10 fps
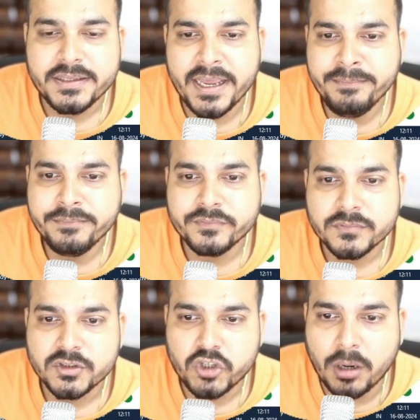Then
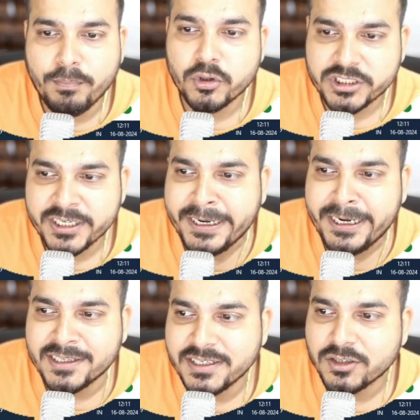job posting
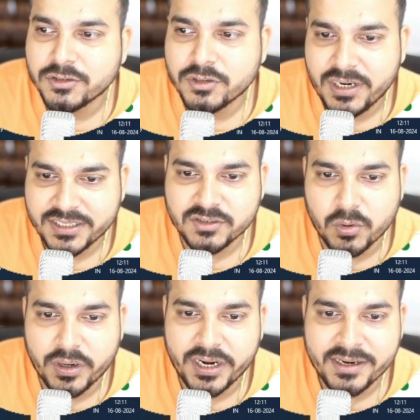data set also, let's
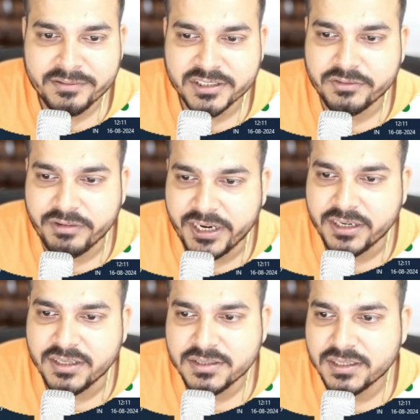go ahead and just
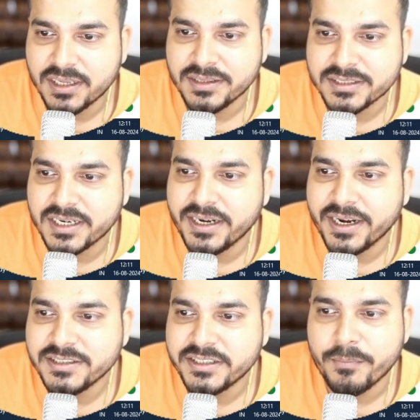read this. And this
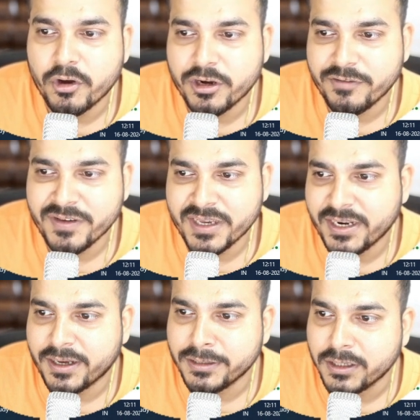contains demographic
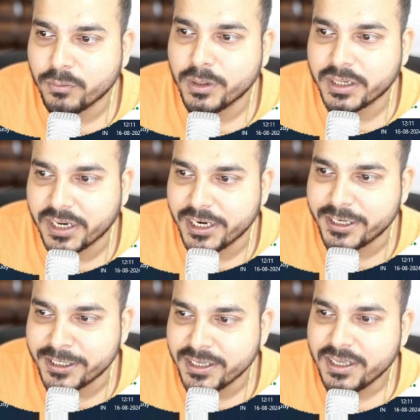and other work
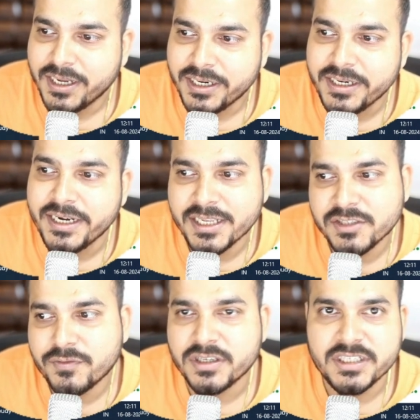related
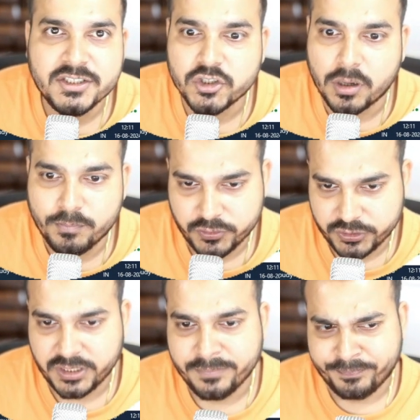details for each job
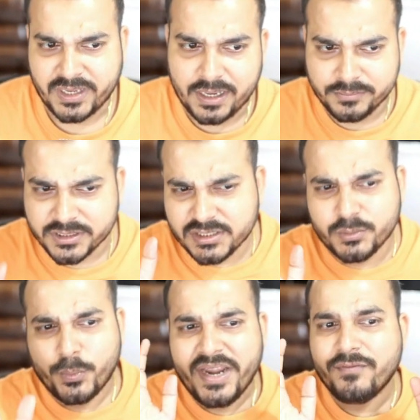posting.
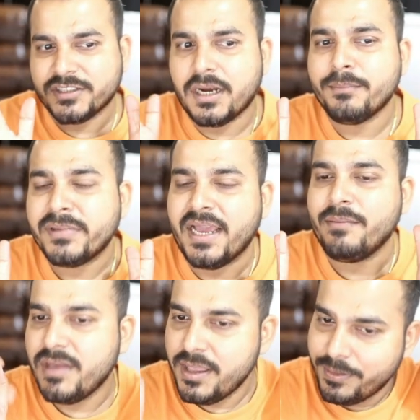Just wait for some
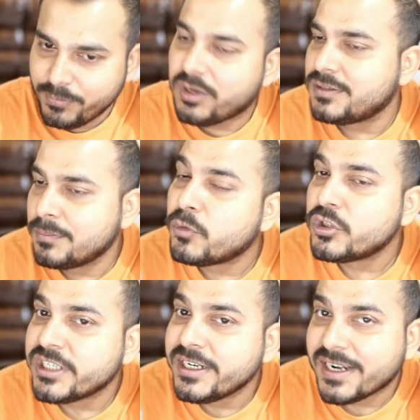time because the most